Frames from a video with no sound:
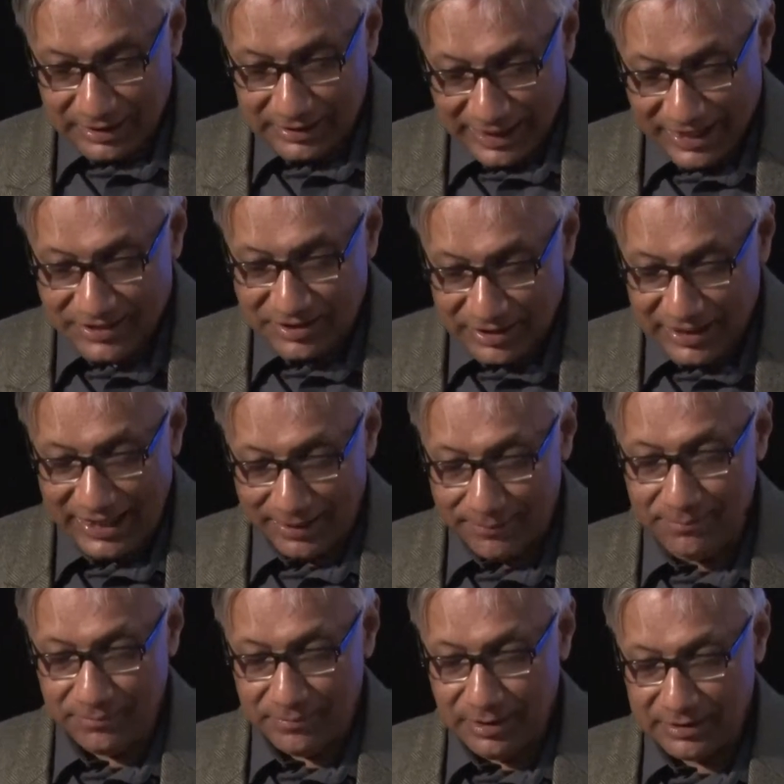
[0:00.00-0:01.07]
That
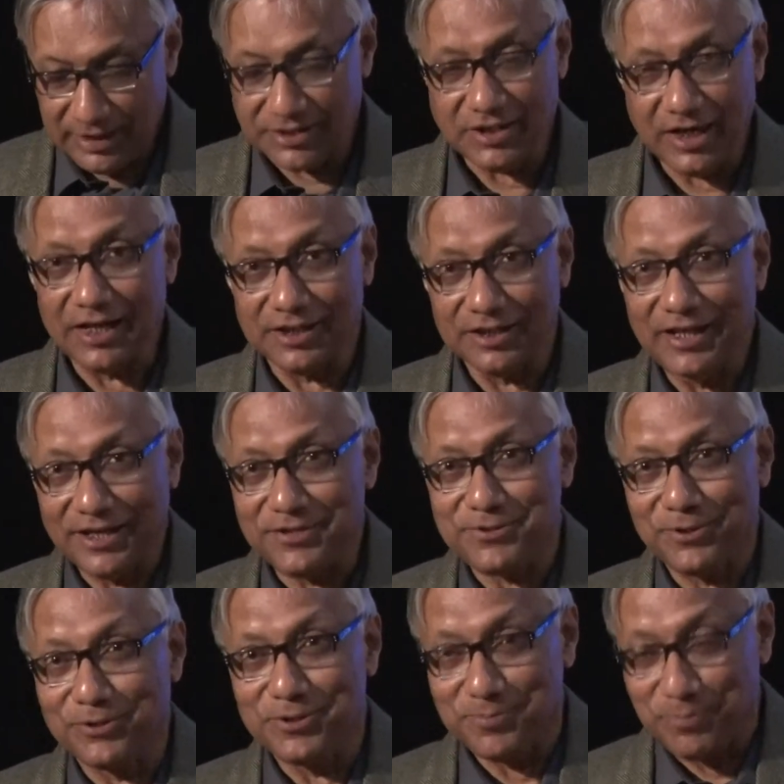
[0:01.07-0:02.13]
name, that title,
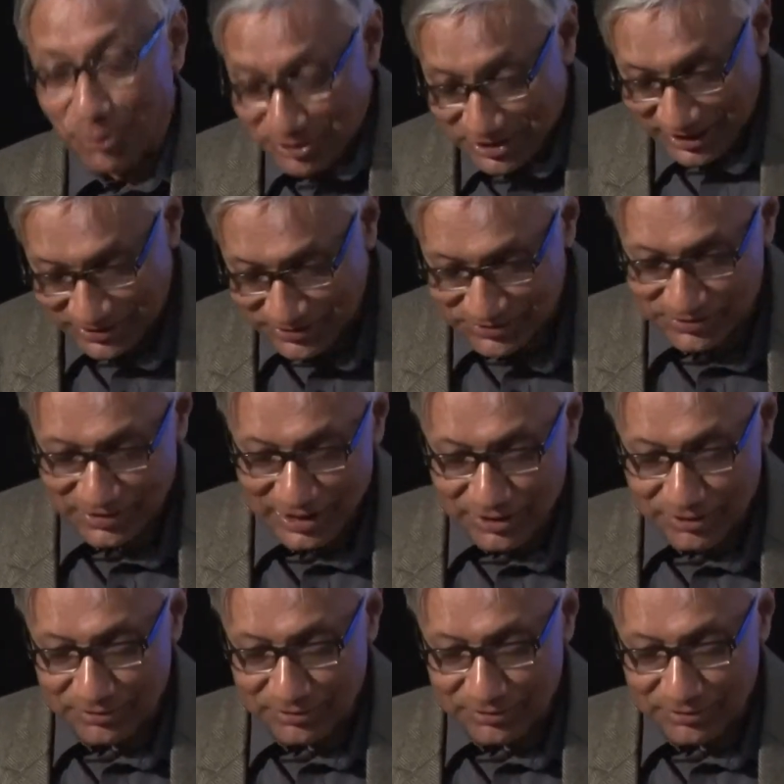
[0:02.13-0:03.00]
Aristotle's Poetics,